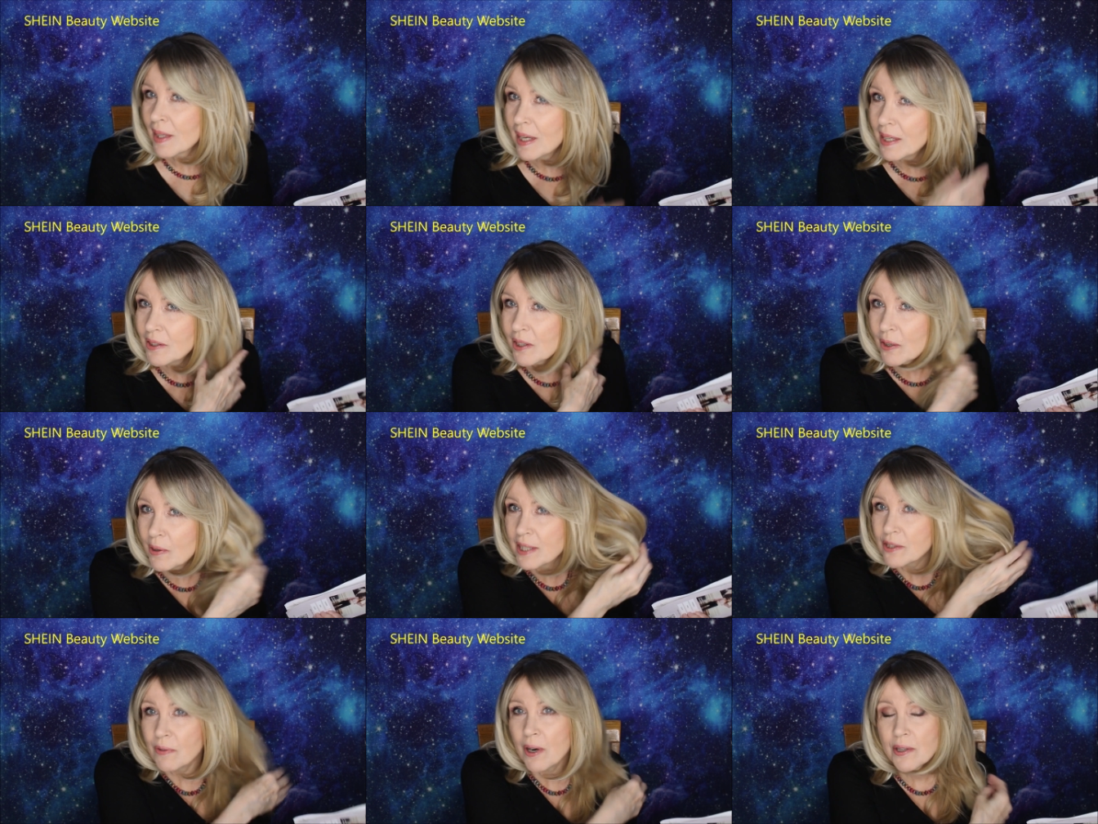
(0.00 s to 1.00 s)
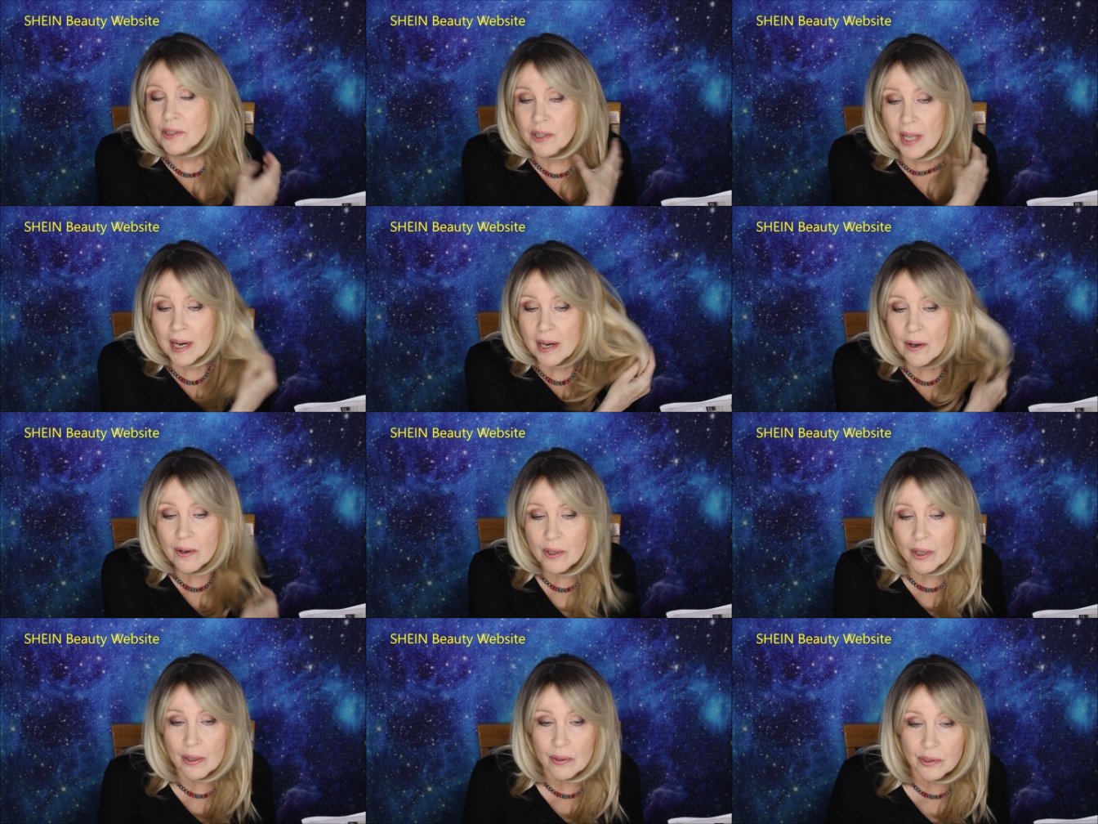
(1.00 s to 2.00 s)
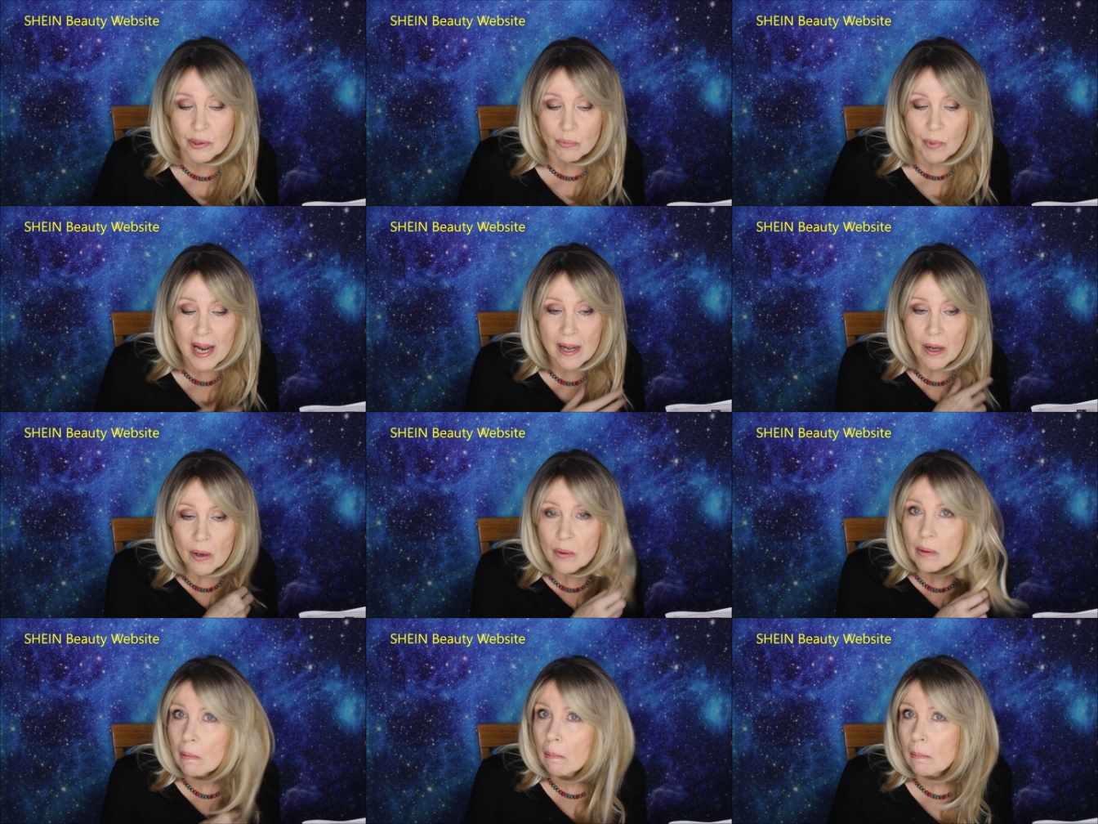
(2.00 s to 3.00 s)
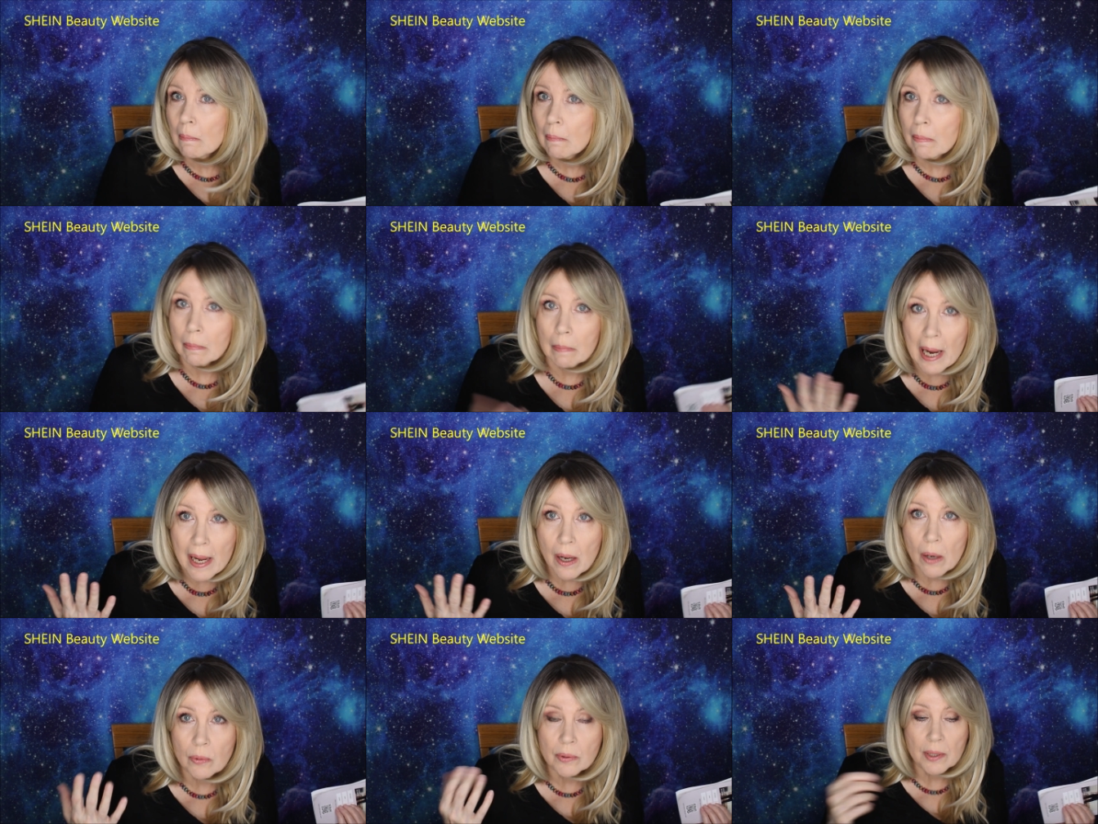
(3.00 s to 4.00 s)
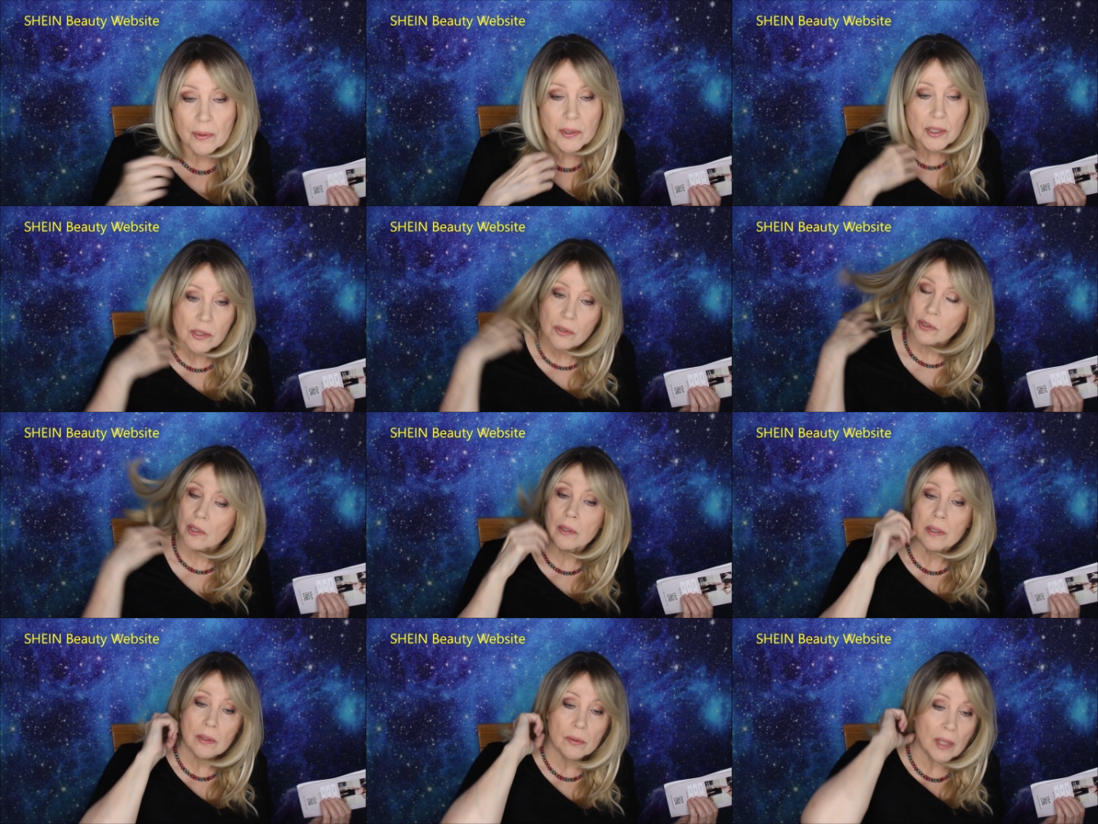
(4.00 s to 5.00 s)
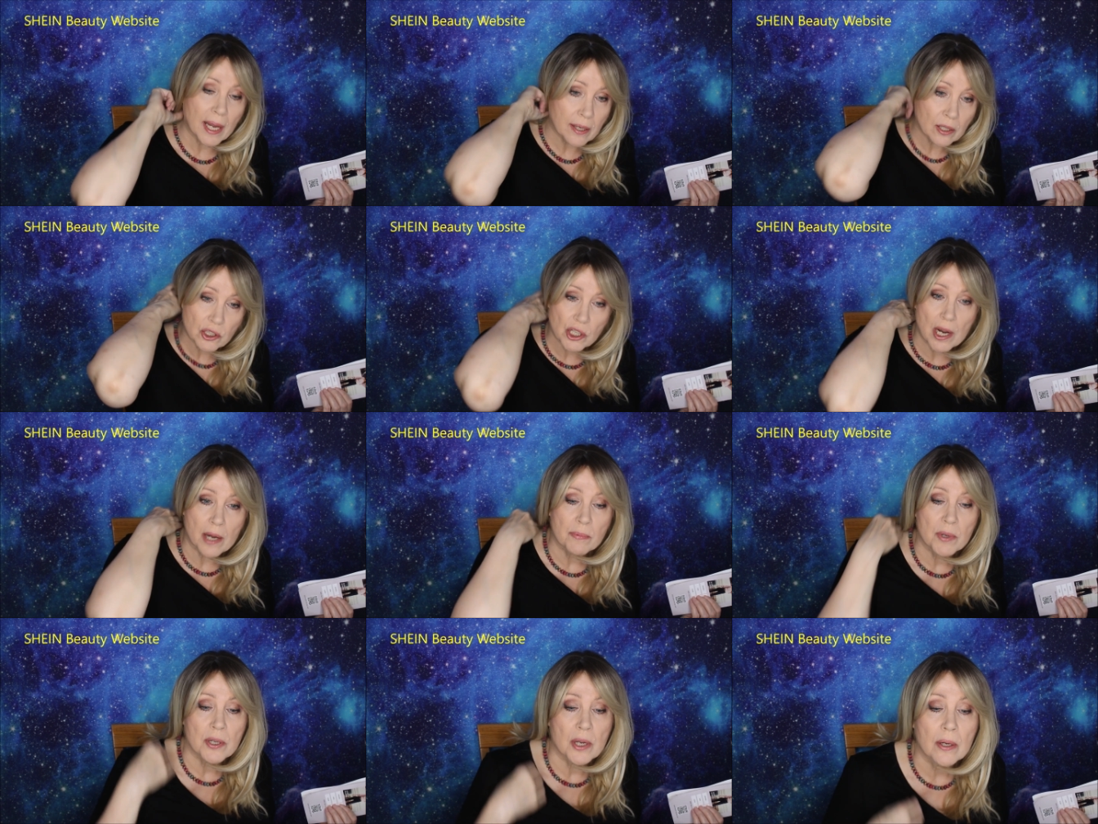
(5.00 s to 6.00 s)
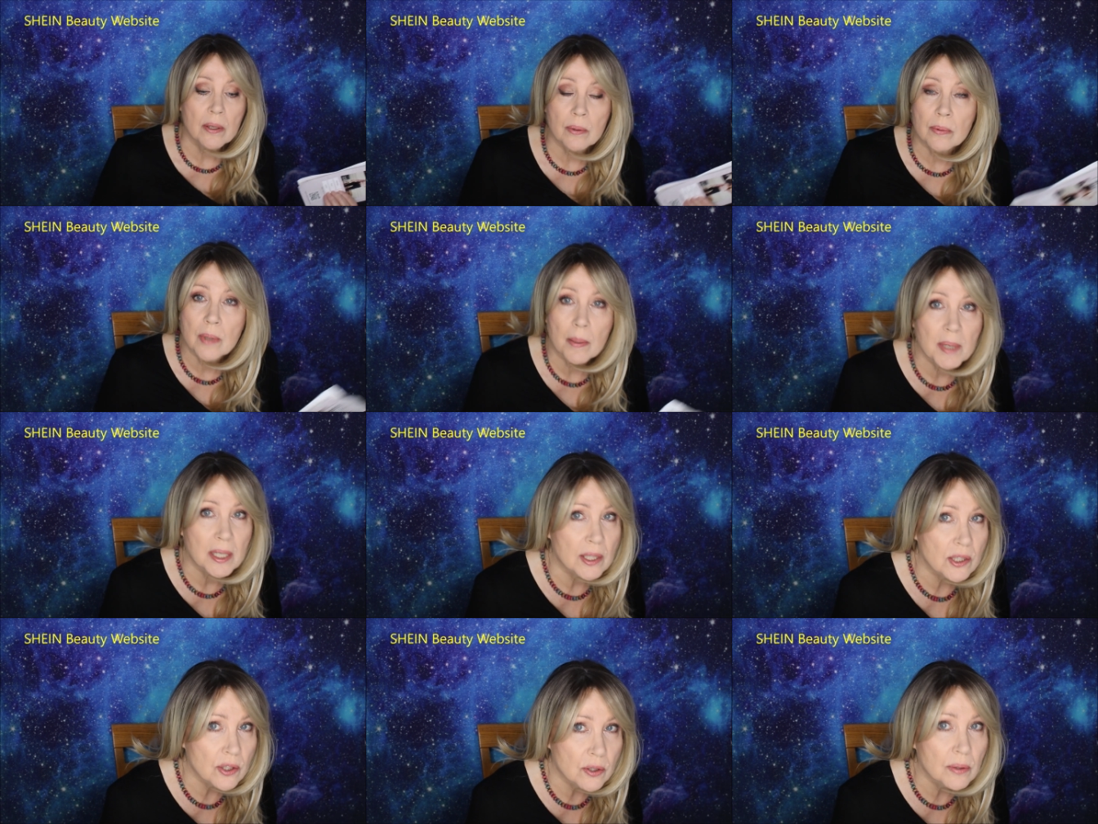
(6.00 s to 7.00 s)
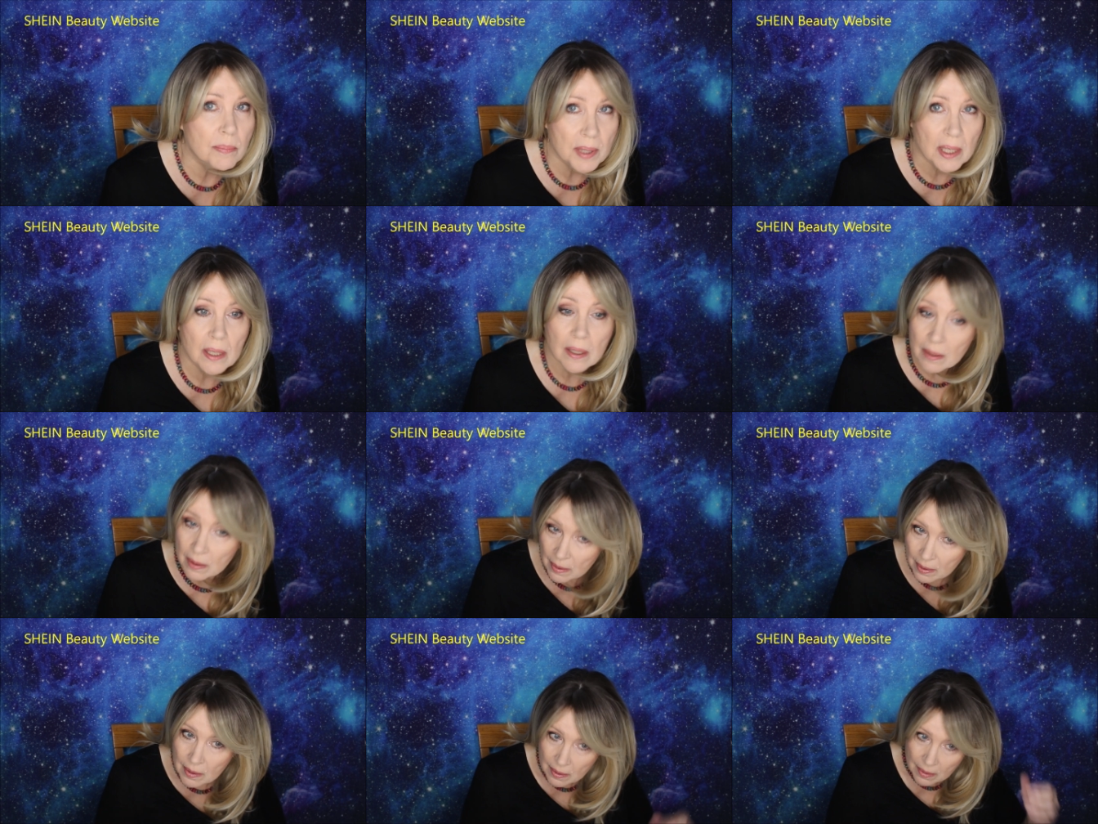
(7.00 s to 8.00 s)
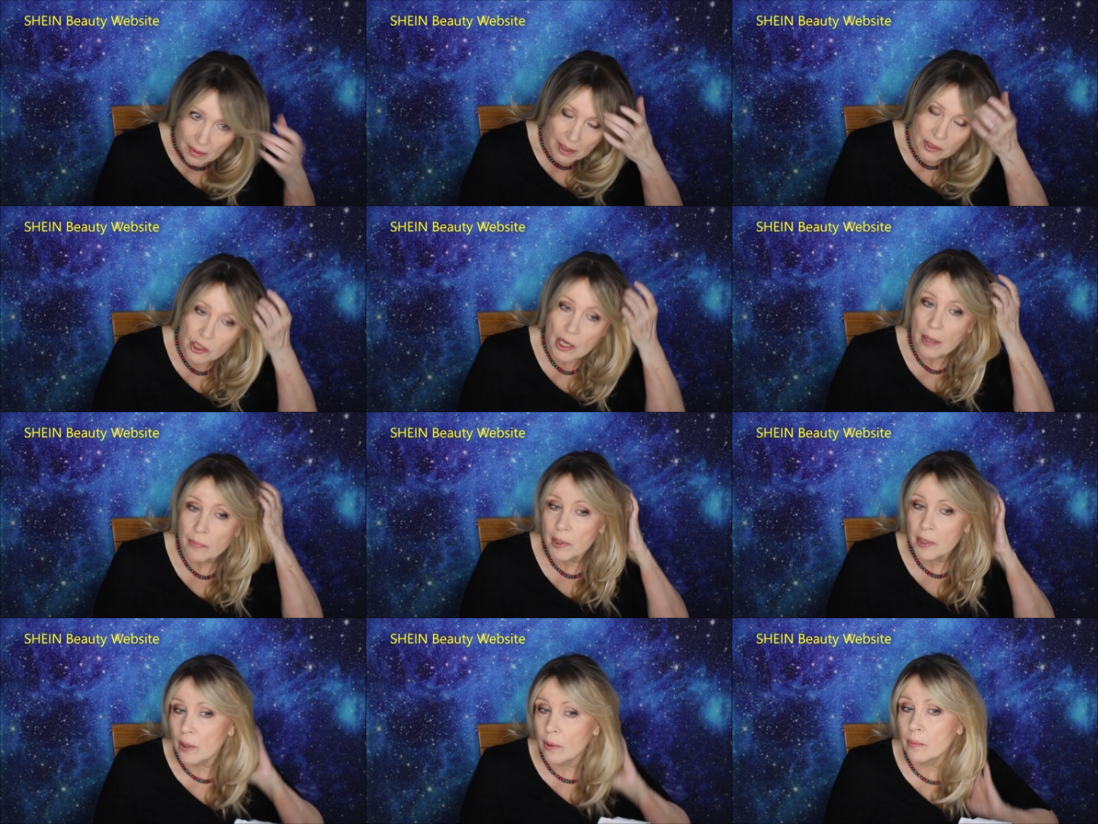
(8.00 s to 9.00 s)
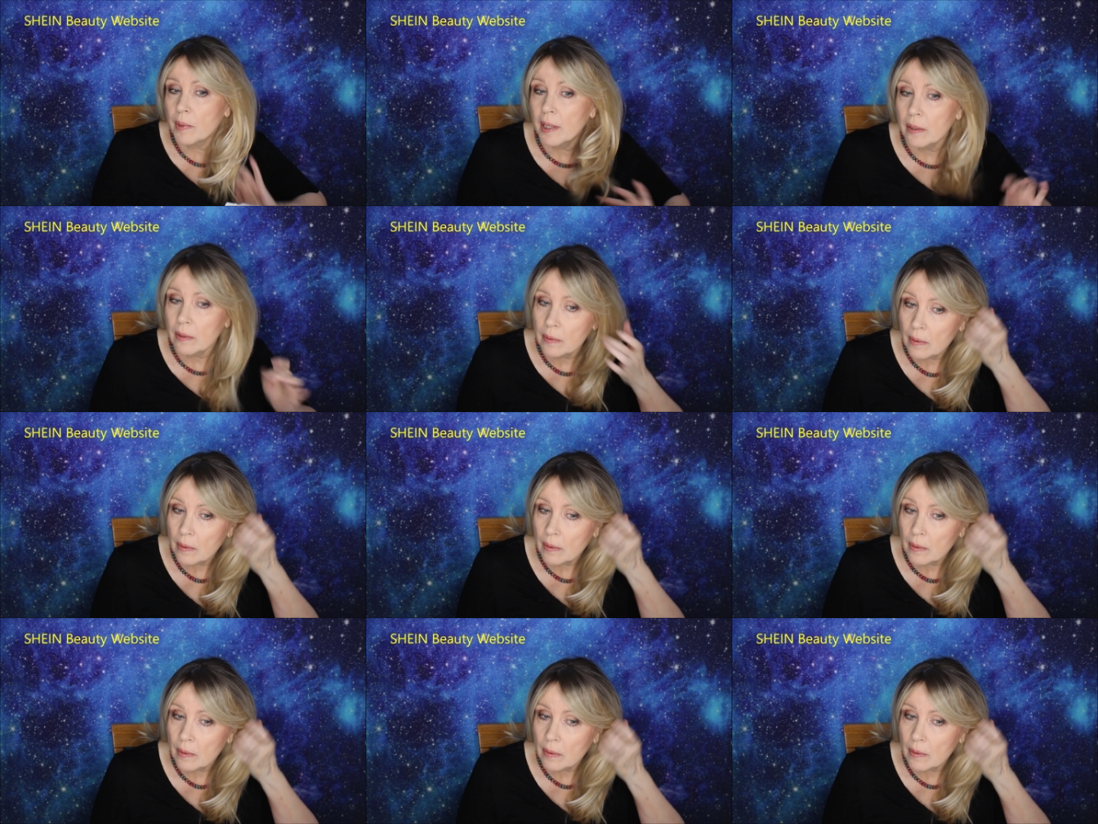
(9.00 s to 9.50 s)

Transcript: and you know, as far as the hair goes, wow, wow, you know, this looks a little like a John Renault. I mean, this could be a John Renault wig.